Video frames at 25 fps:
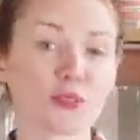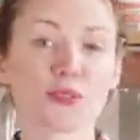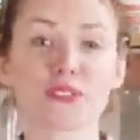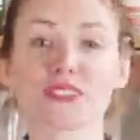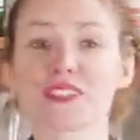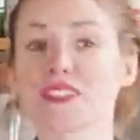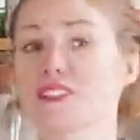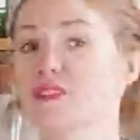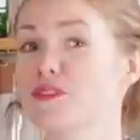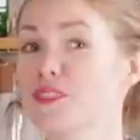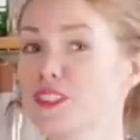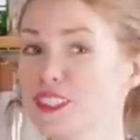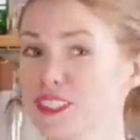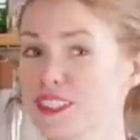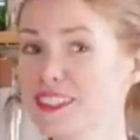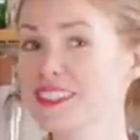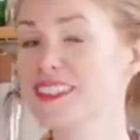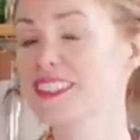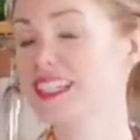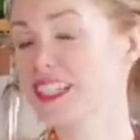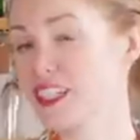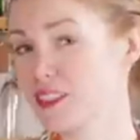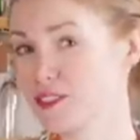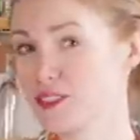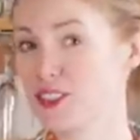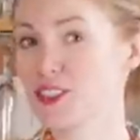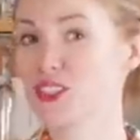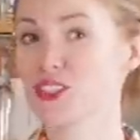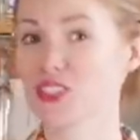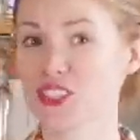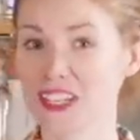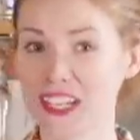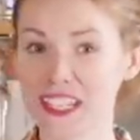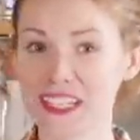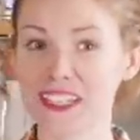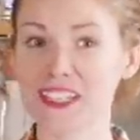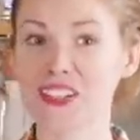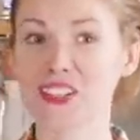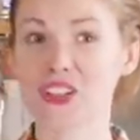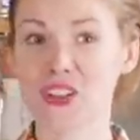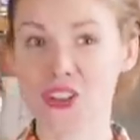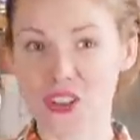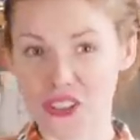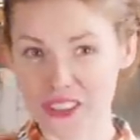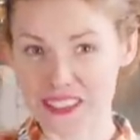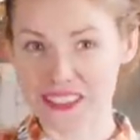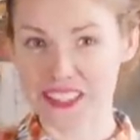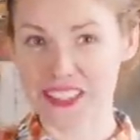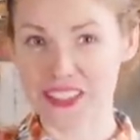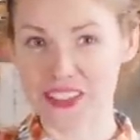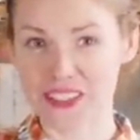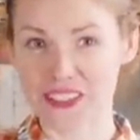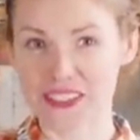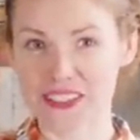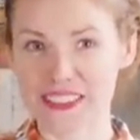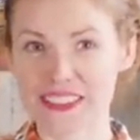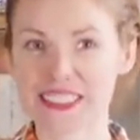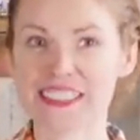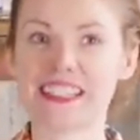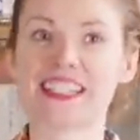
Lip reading: was the first ever shaking cocktail,